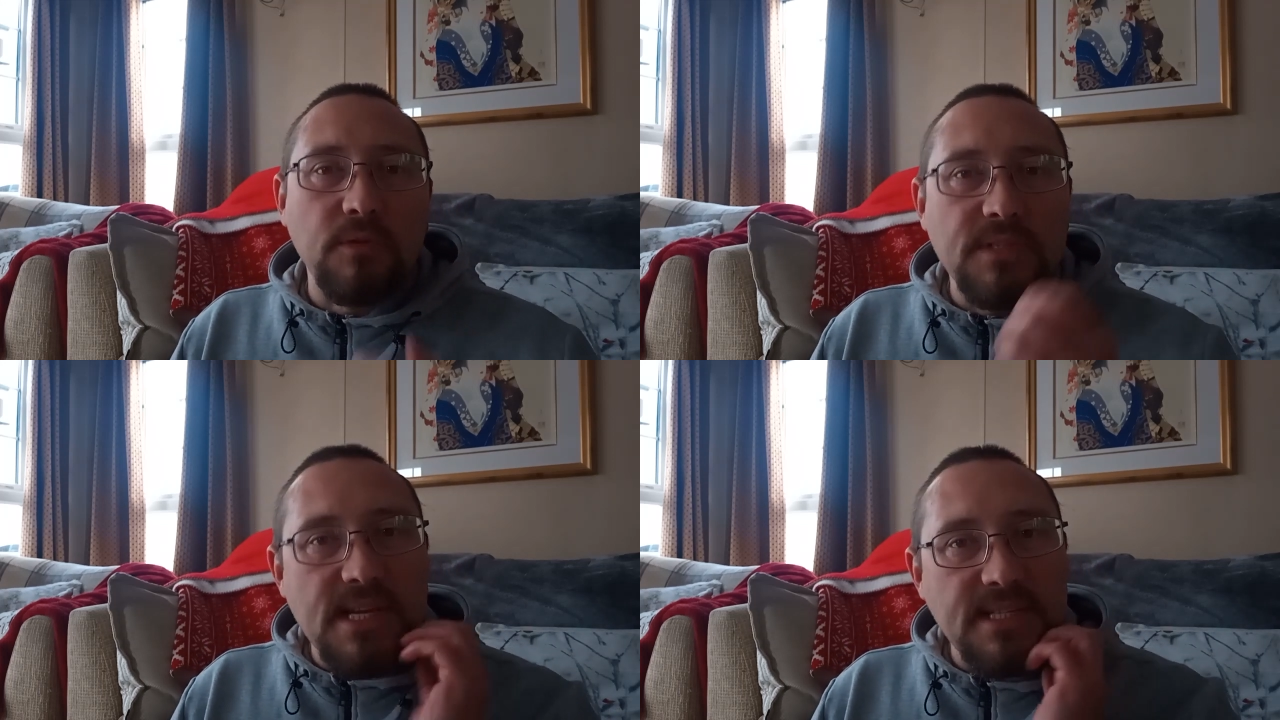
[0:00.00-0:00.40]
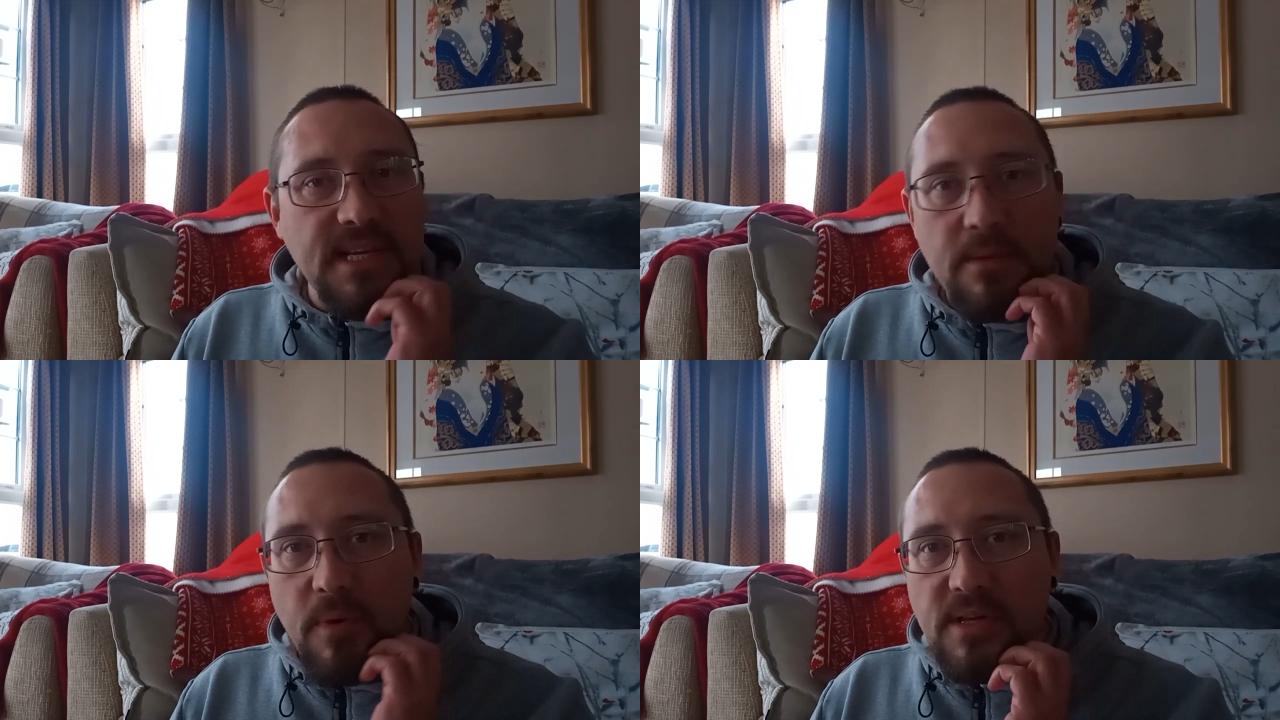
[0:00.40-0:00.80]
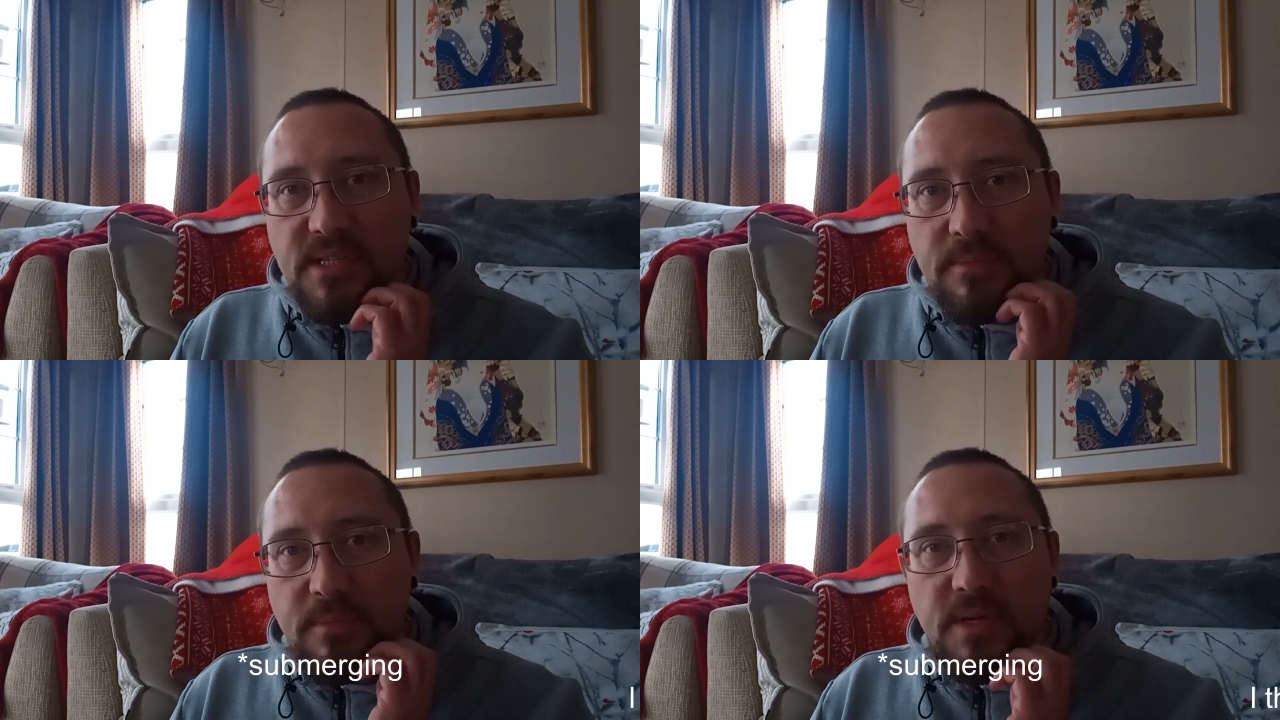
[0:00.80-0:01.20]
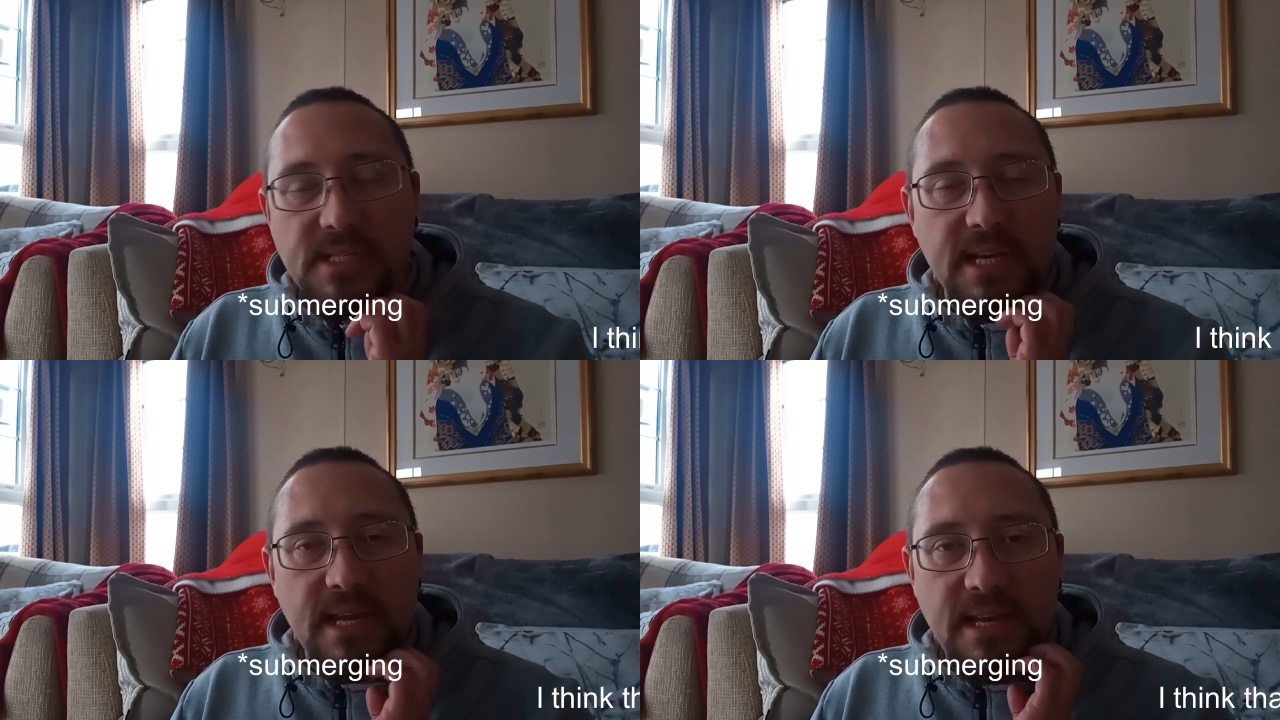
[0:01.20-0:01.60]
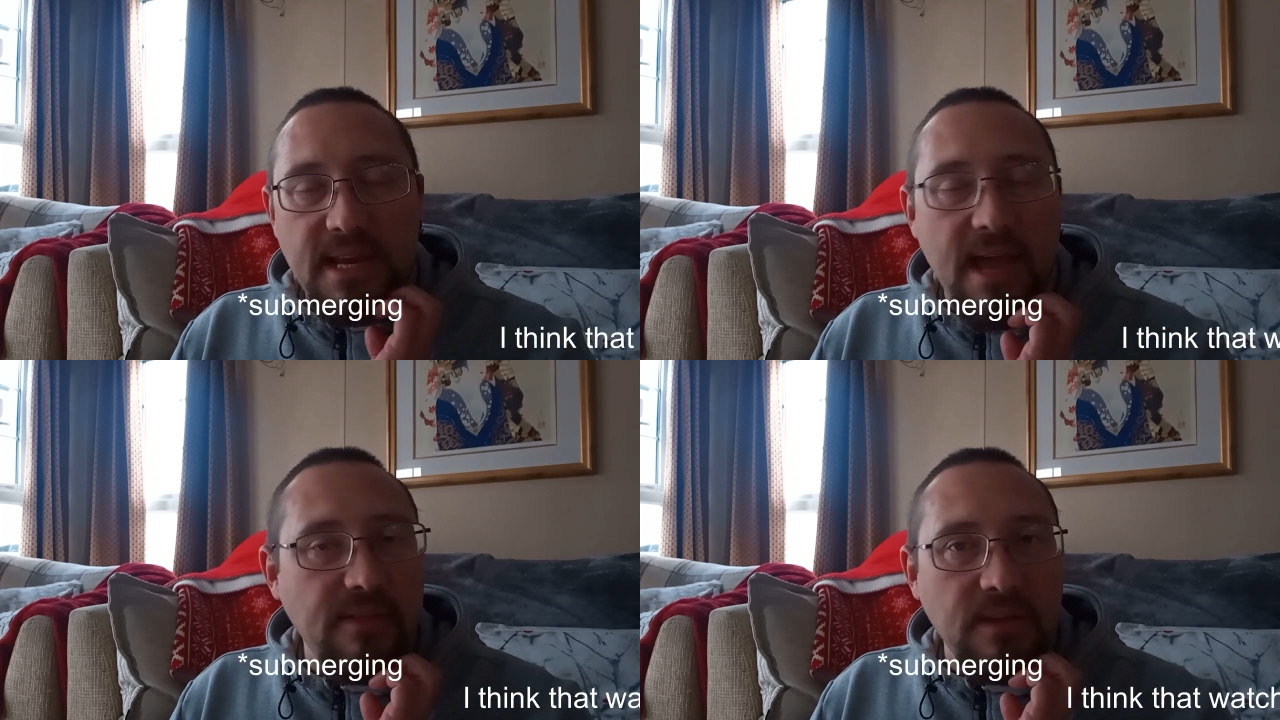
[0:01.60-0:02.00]
not testing it by submersing
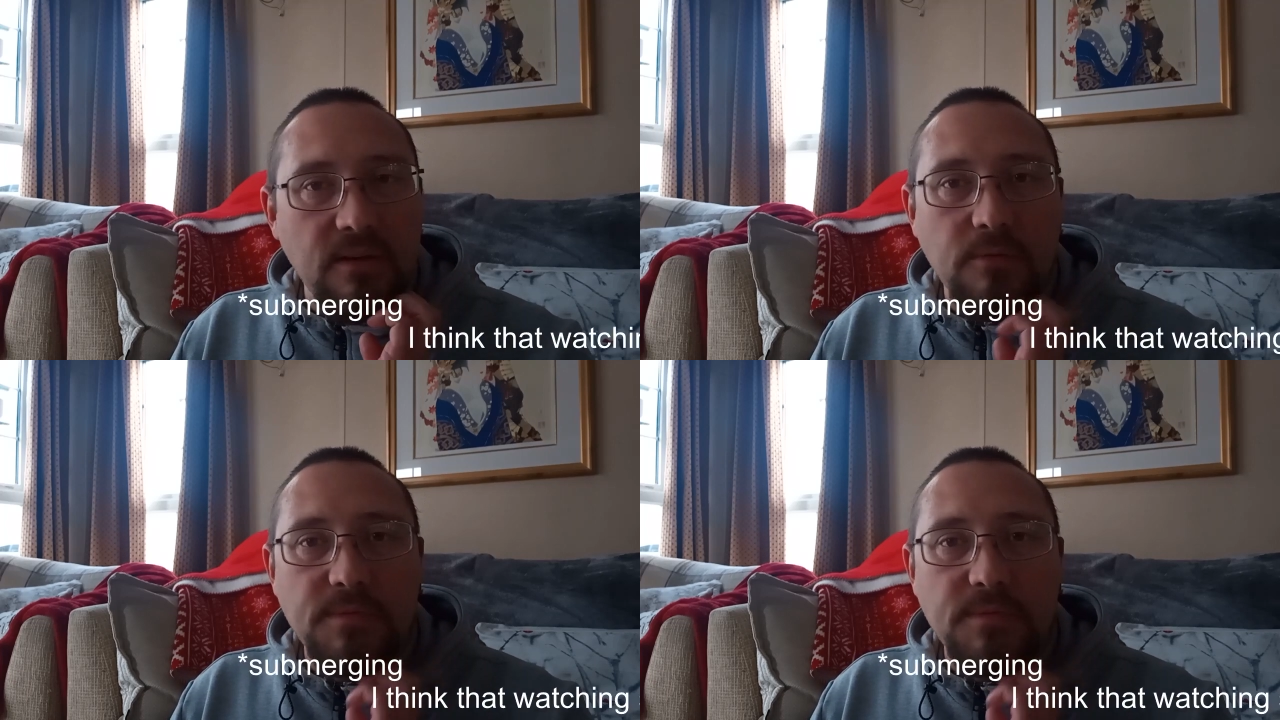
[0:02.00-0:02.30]
any other